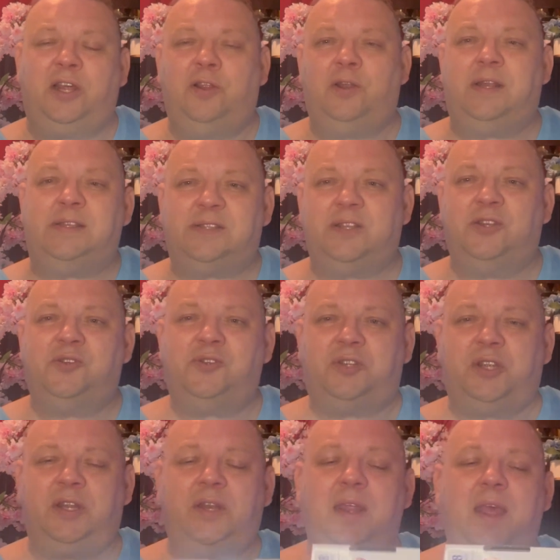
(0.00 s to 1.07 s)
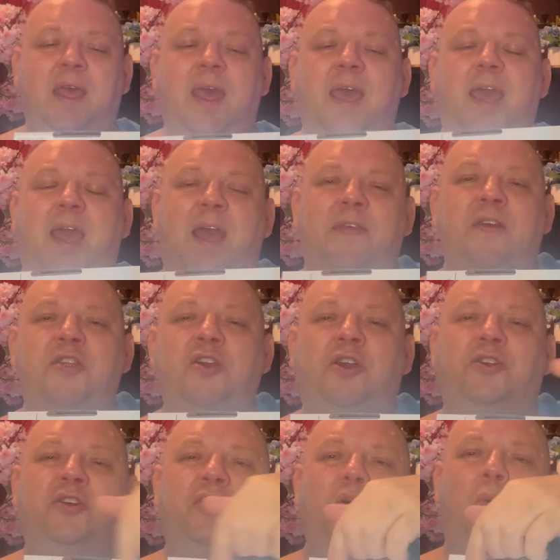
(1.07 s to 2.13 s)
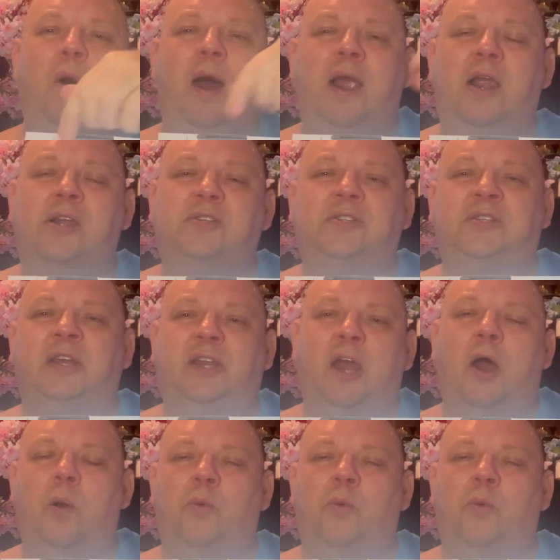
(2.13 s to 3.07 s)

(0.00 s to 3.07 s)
and then you can do the wires to go